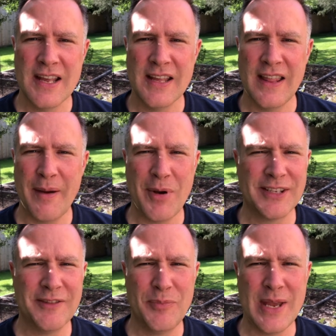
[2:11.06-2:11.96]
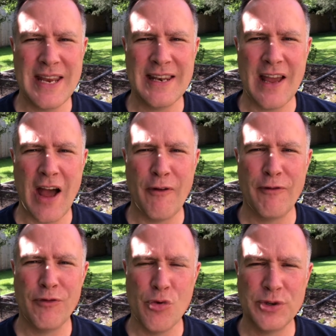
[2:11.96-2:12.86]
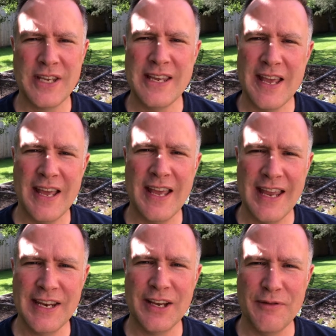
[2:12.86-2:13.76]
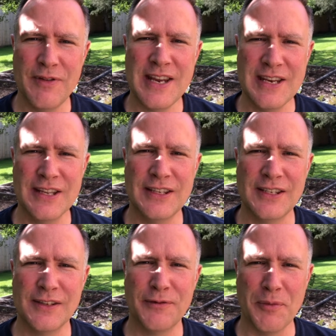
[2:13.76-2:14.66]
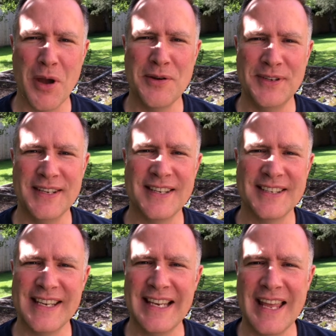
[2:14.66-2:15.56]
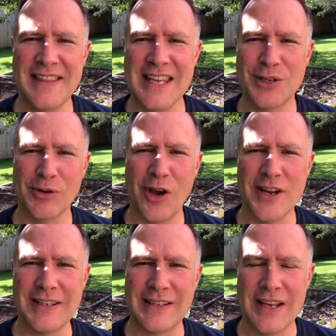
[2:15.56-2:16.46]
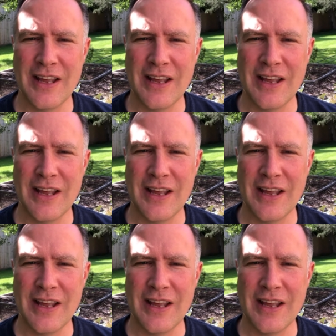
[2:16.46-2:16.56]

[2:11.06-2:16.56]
That must have been a 40-year inconvenience for Moses as he led the Israelites